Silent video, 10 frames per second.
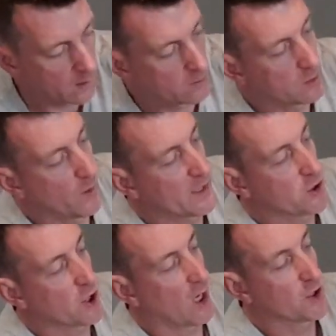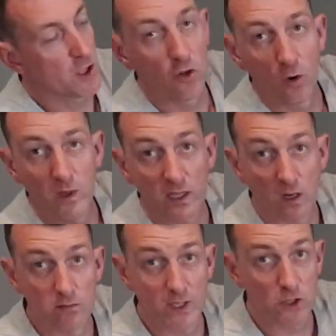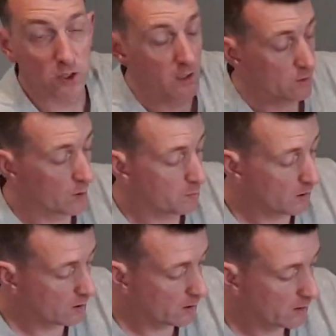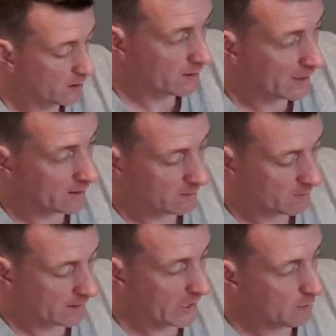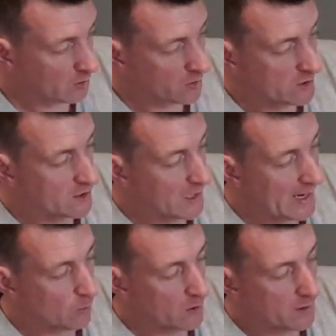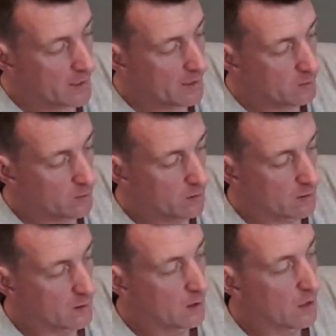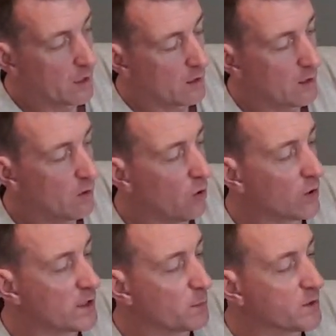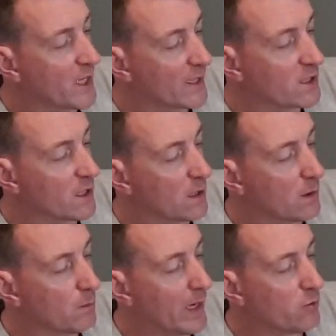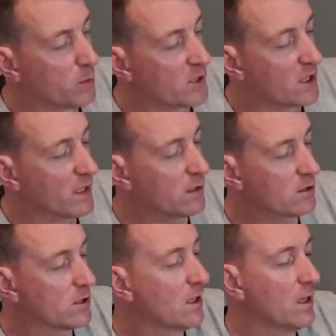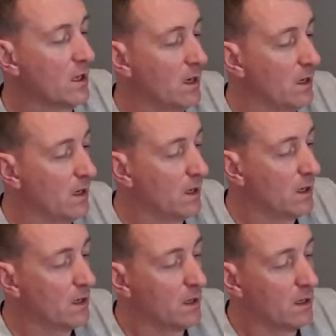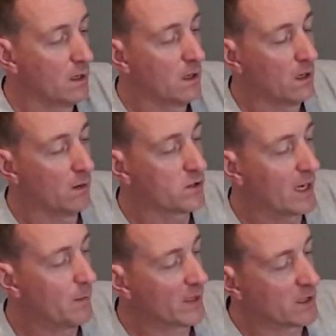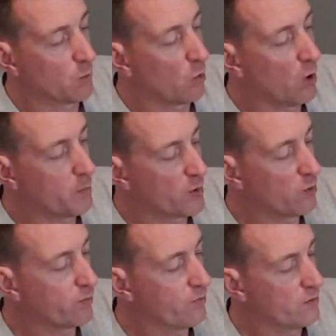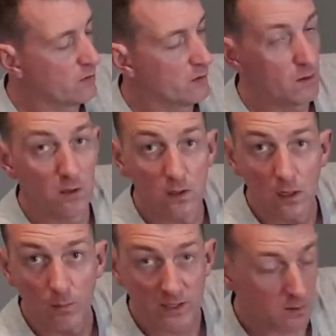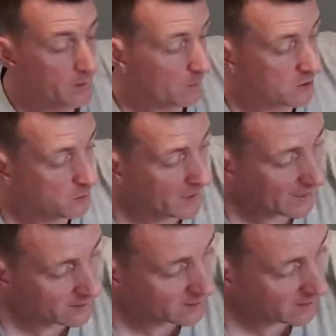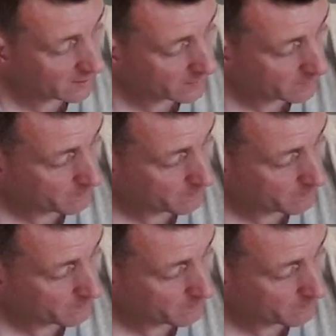Obviously where you charge it normally, conventionally through a plug, that cable goes into that outlet there. All these are protected by rubber seals. Obviously that makes it waterproof, it makes it be able to be outside.